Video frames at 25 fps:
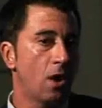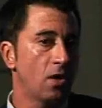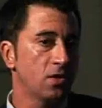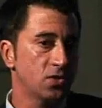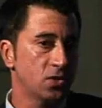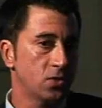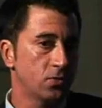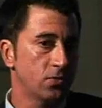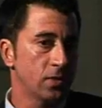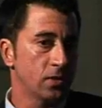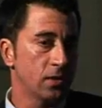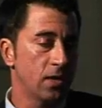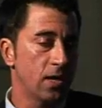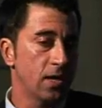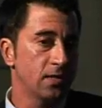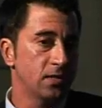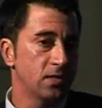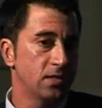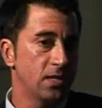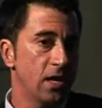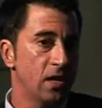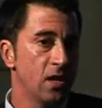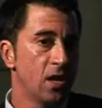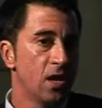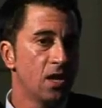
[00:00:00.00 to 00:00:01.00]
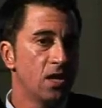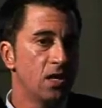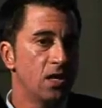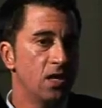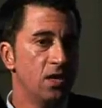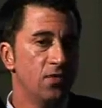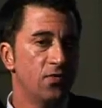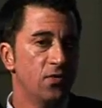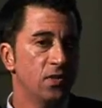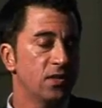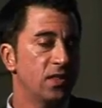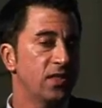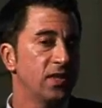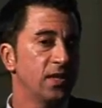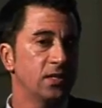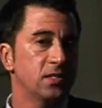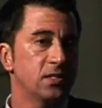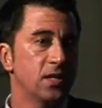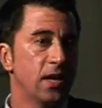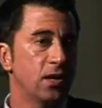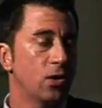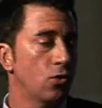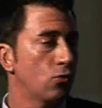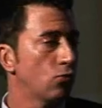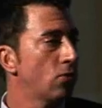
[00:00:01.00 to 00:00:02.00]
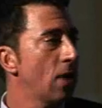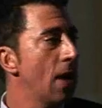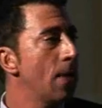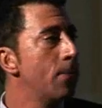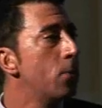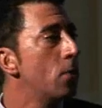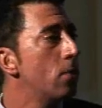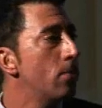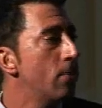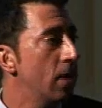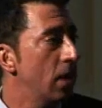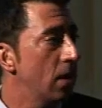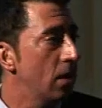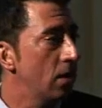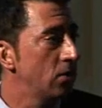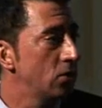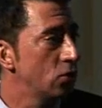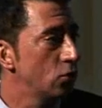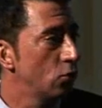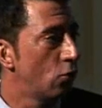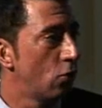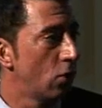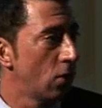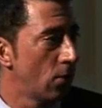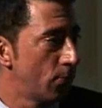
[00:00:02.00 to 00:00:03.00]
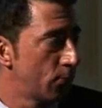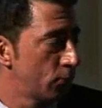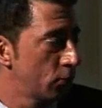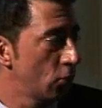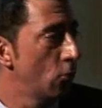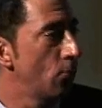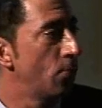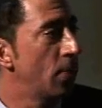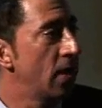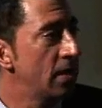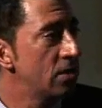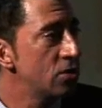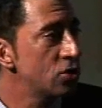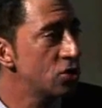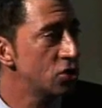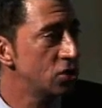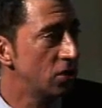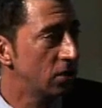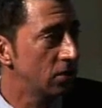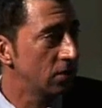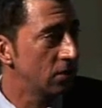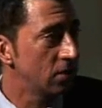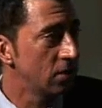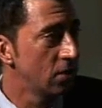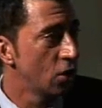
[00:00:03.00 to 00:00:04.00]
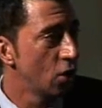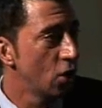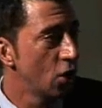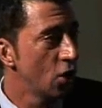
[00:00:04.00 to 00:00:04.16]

also realize that even things like a reprimand or a probation